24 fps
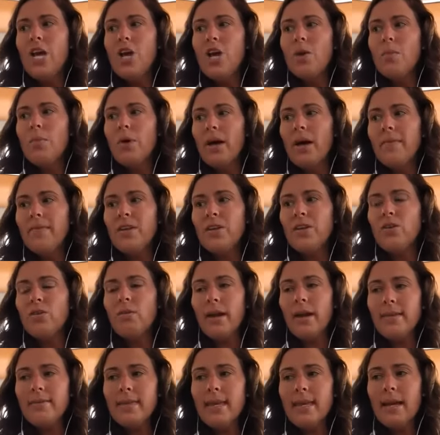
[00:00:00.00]
But the
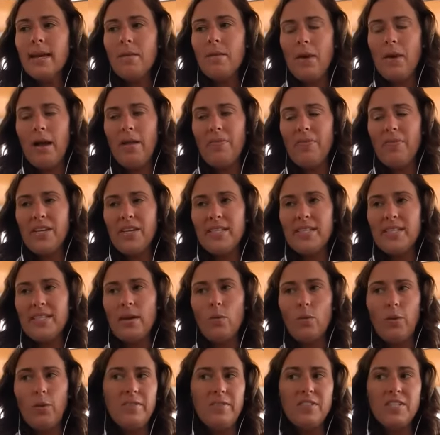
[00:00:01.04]
great thing about this that
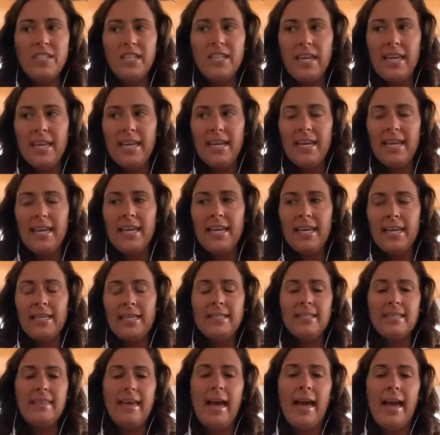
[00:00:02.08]
we've seen
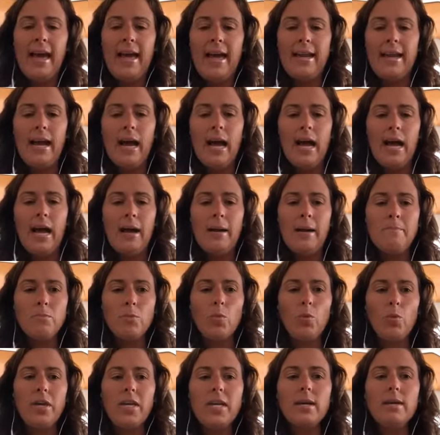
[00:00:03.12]
is that
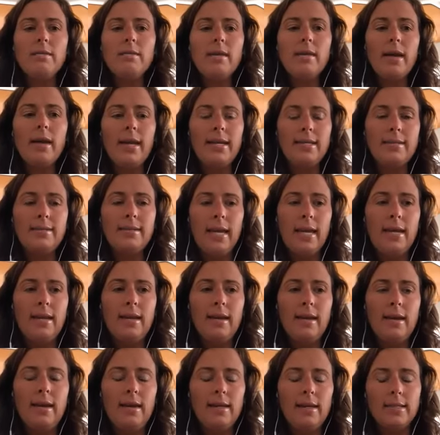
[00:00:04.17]
we collect
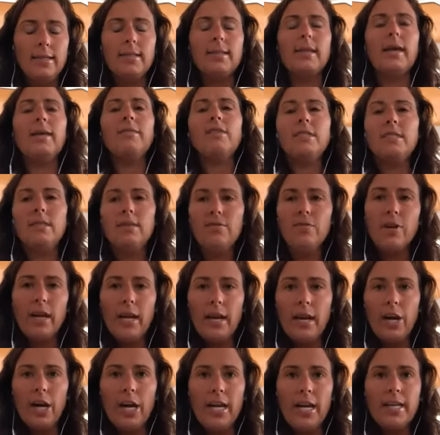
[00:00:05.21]
data in 7 different
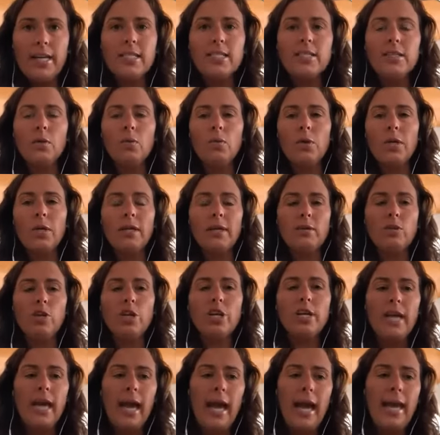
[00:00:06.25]
areas. So we can
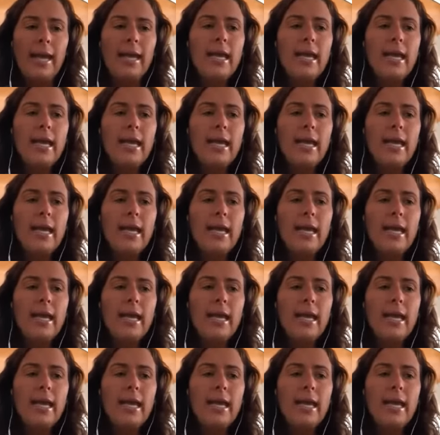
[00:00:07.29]
look at